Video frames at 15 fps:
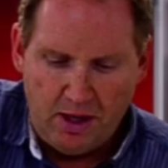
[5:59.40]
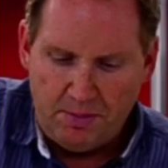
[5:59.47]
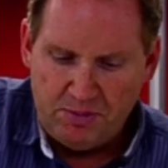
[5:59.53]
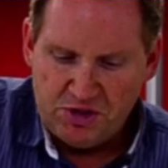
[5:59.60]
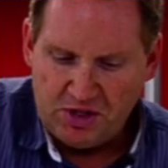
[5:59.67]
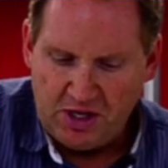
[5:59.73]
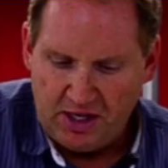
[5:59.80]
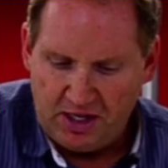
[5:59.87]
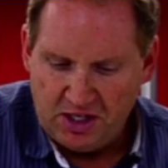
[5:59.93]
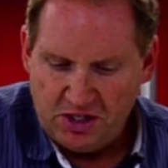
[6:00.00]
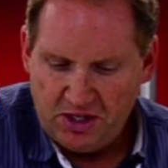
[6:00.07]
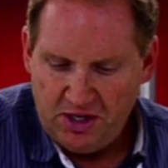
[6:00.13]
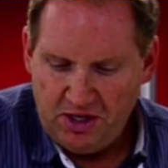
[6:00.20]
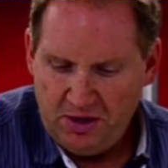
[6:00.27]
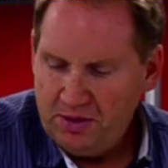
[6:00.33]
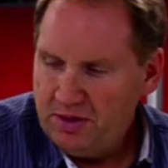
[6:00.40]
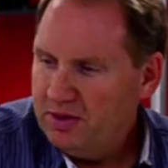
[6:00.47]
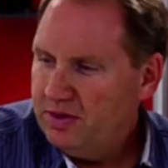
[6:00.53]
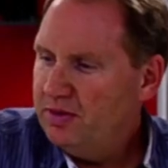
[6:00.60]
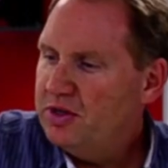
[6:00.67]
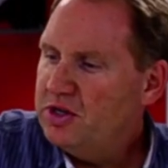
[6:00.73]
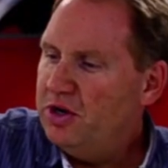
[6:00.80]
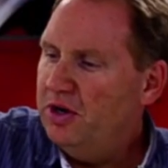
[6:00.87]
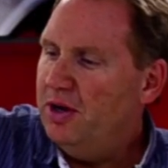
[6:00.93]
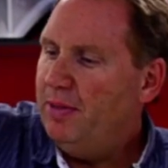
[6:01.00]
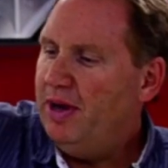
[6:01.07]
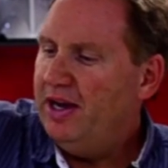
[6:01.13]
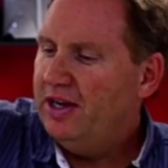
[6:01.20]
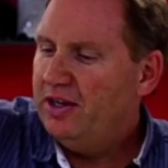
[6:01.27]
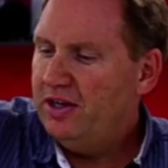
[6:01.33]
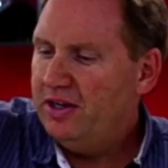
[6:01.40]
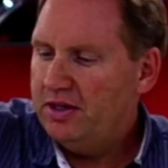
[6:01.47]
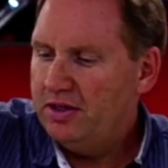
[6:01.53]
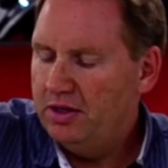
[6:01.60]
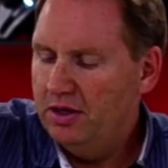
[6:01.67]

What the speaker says: I'm just going to continue, turn it back on,